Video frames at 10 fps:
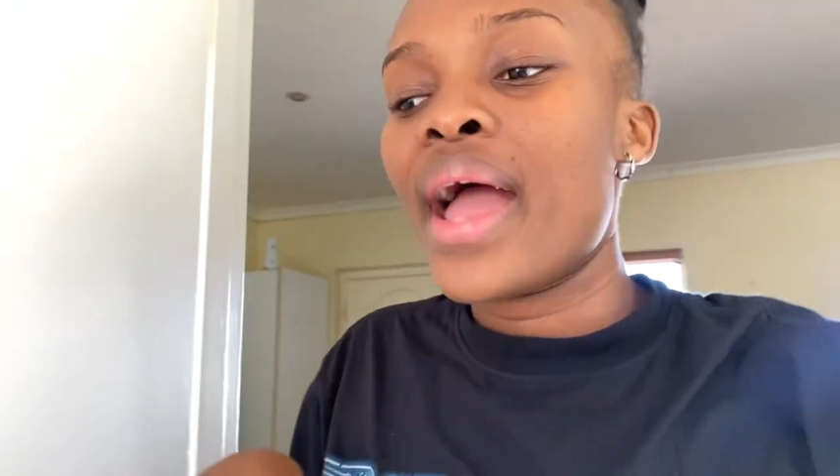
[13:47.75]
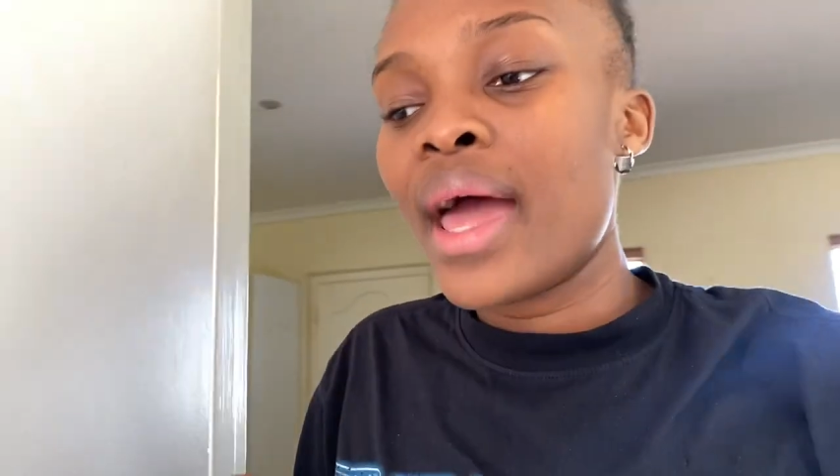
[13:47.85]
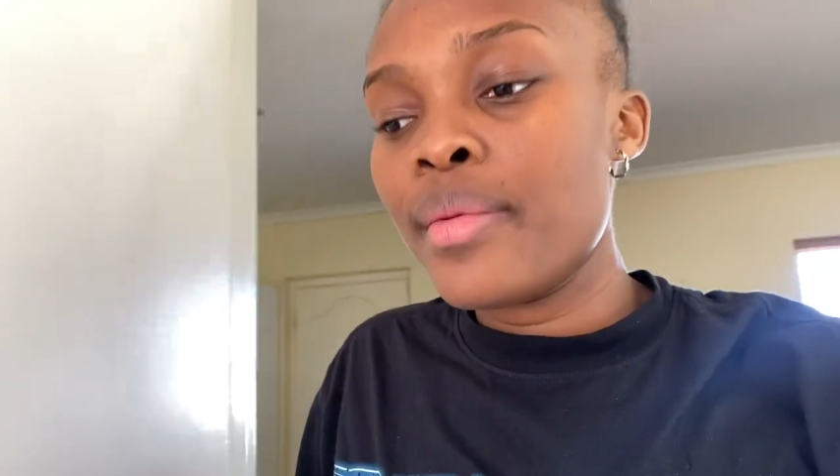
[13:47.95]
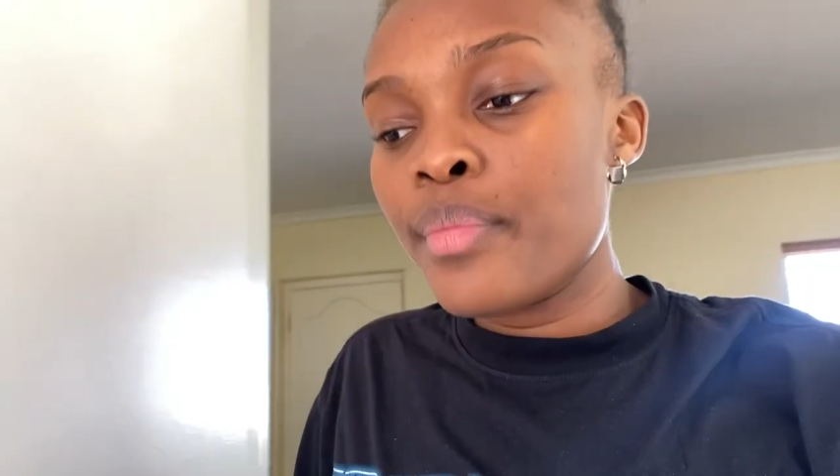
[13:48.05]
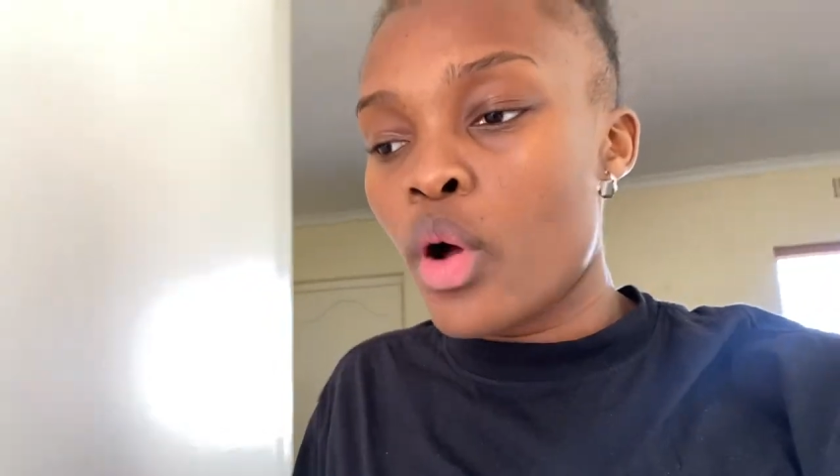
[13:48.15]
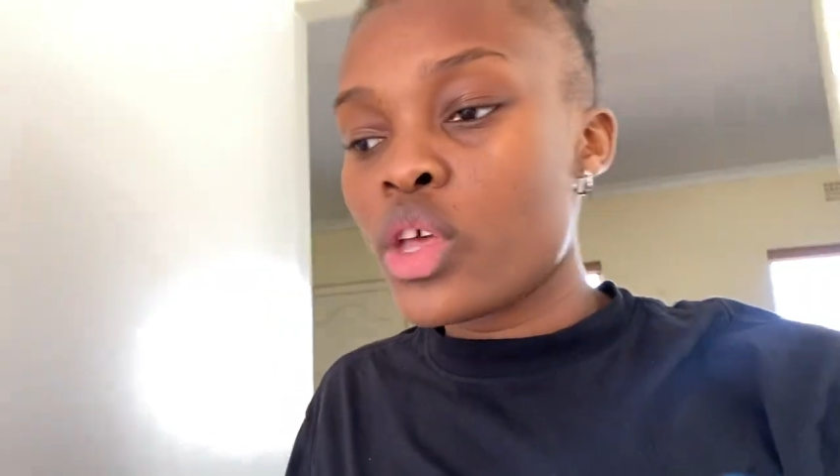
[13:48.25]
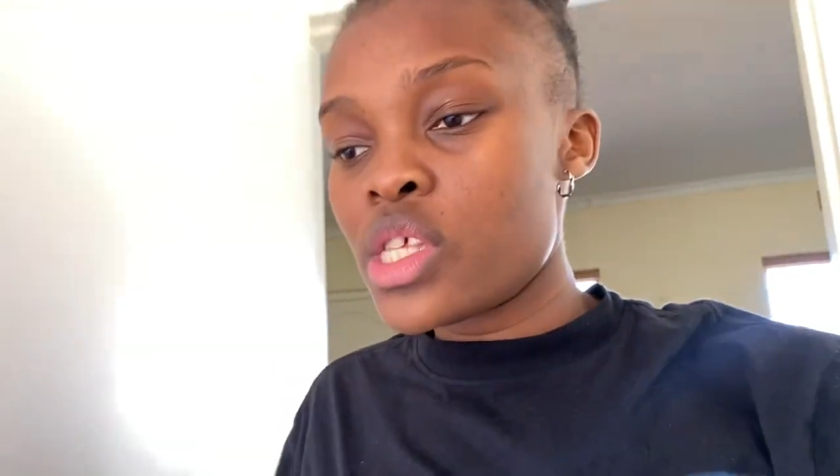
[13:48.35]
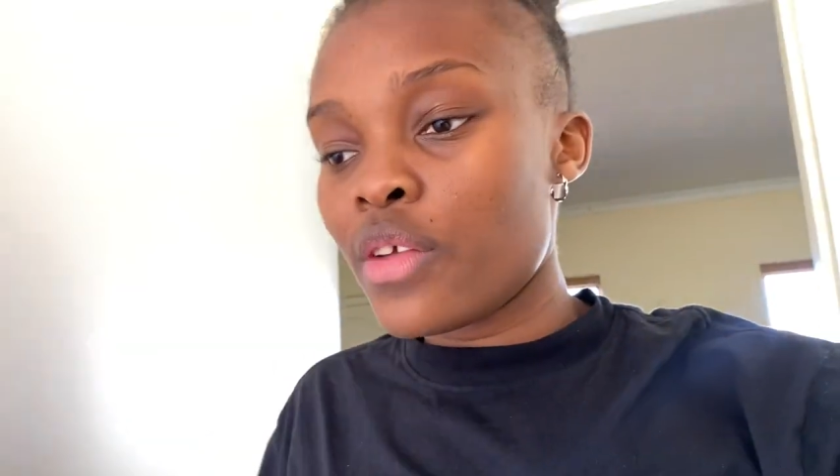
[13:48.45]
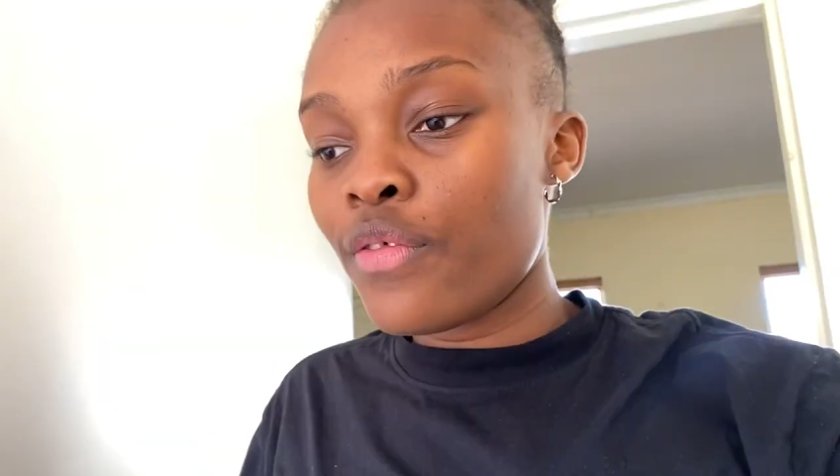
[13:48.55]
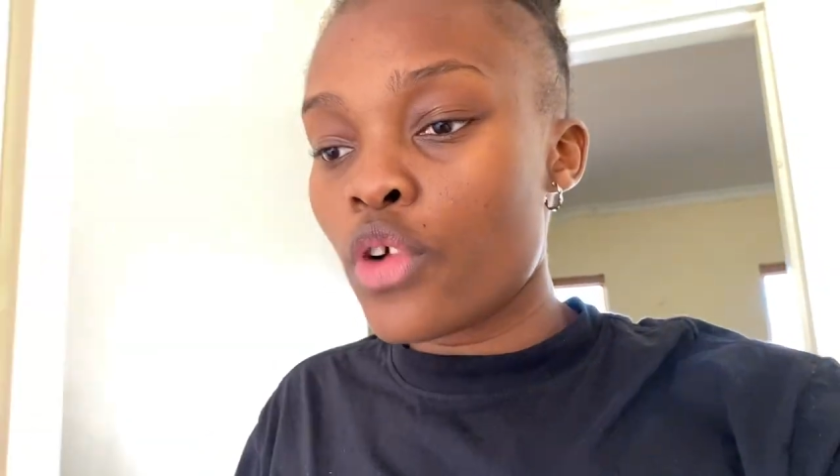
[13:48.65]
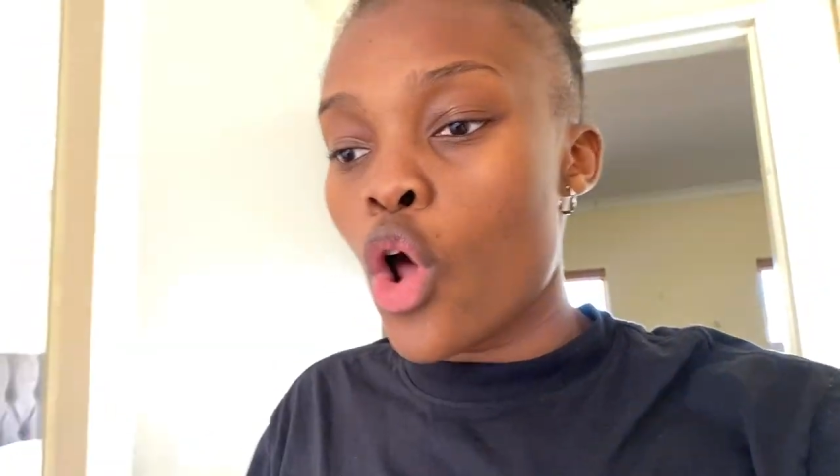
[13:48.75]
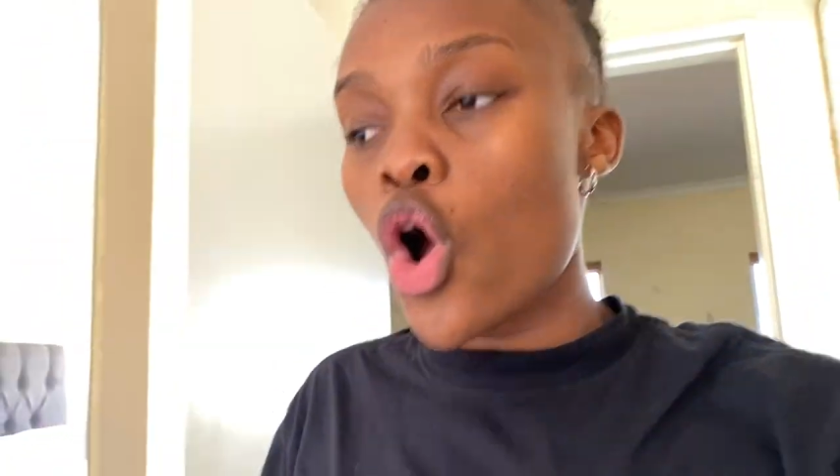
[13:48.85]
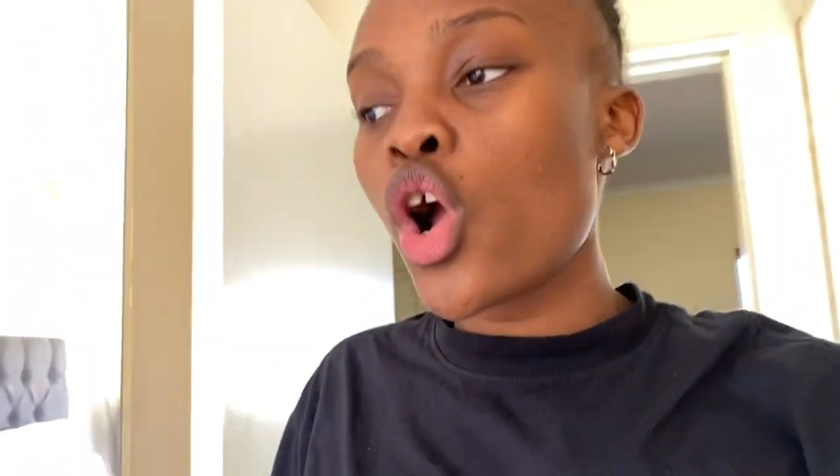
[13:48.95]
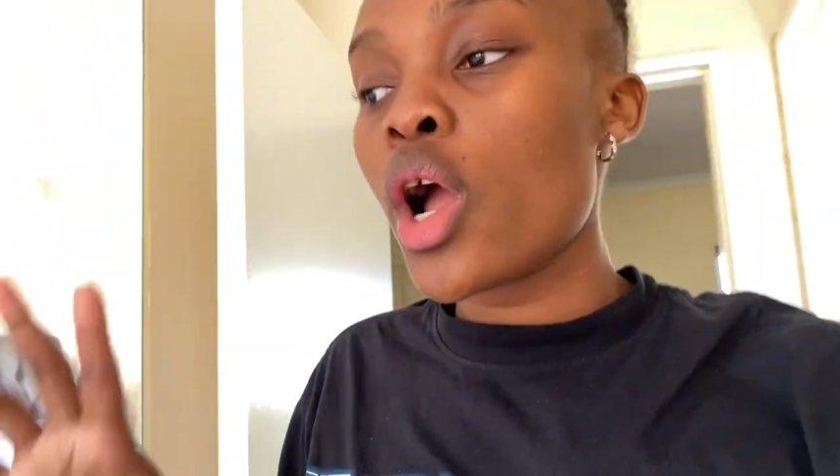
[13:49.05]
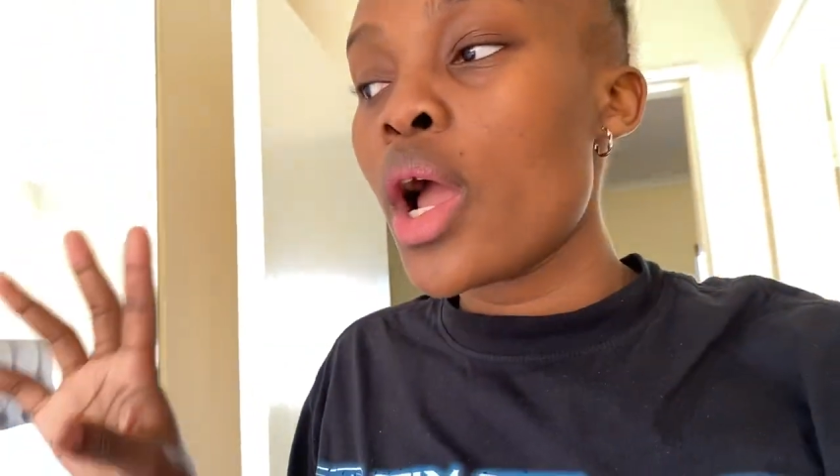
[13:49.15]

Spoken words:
unboxing vlog